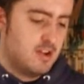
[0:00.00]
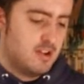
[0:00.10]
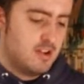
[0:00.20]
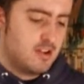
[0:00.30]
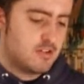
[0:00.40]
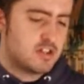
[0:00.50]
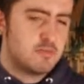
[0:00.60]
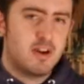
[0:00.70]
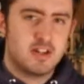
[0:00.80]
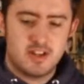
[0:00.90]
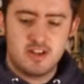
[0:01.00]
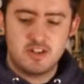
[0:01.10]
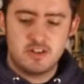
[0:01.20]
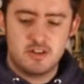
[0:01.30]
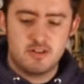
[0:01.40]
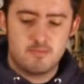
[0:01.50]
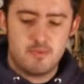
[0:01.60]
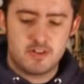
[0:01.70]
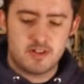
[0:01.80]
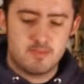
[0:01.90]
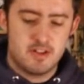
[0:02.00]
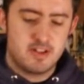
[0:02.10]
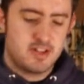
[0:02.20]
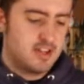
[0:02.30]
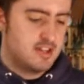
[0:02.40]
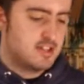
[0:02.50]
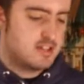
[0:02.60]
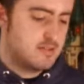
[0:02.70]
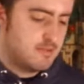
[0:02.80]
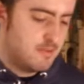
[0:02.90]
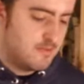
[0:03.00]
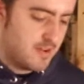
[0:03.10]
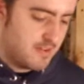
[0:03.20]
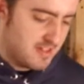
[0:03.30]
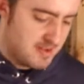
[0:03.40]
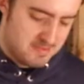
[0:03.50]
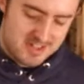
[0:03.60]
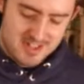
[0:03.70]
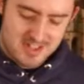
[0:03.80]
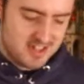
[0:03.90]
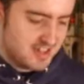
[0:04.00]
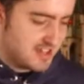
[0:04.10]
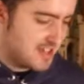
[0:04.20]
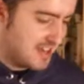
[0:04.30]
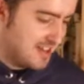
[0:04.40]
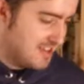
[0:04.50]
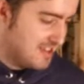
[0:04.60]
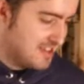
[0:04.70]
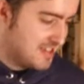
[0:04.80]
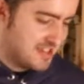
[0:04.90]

customization possibilities were very limited, to say the least.